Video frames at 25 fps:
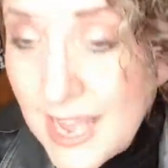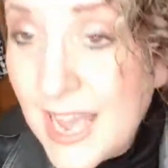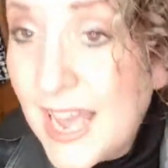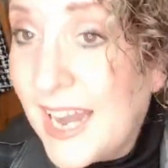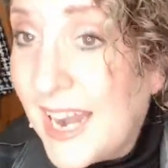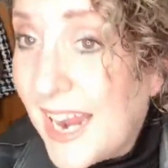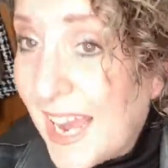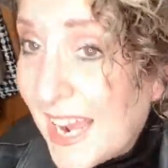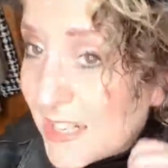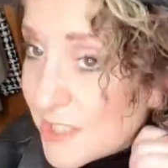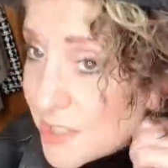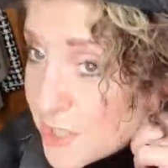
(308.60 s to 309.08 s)

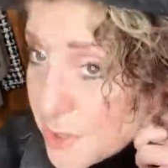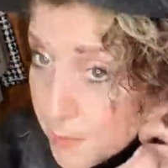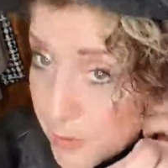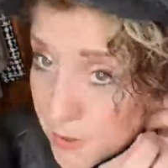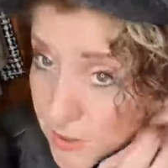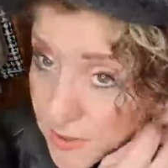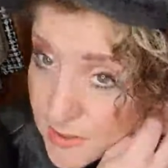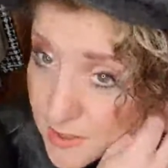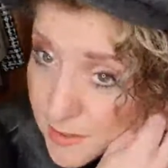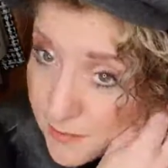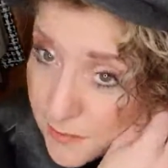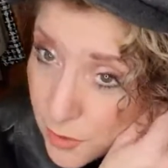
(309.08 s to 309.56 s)
And actually,
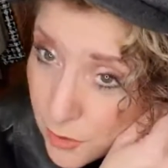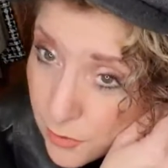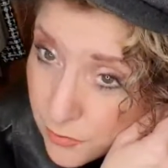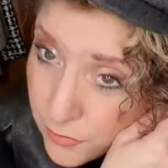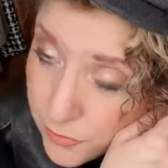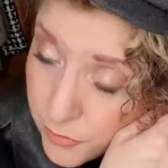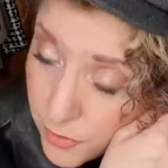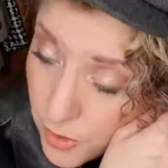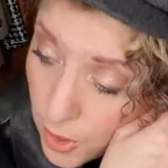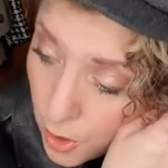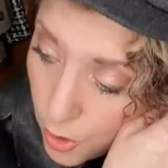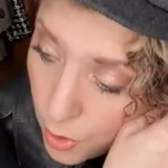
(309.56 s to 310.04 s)
because I've
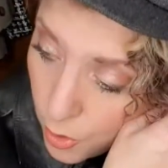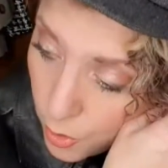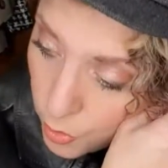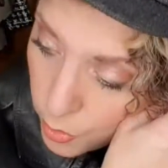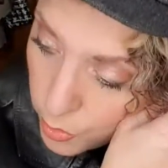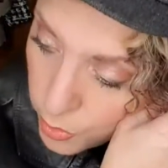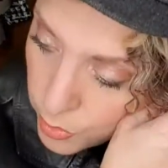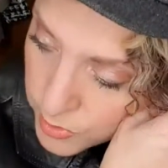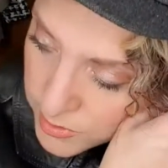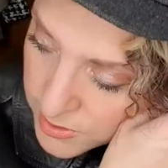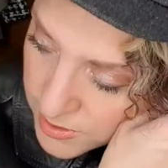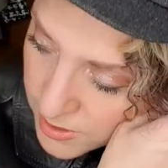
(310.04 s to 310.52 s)
got
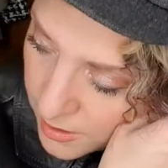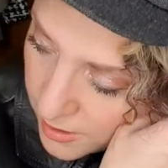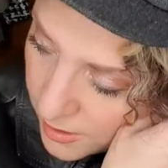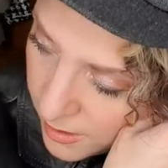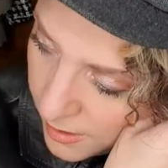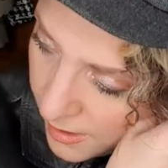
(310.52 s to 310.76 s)
those,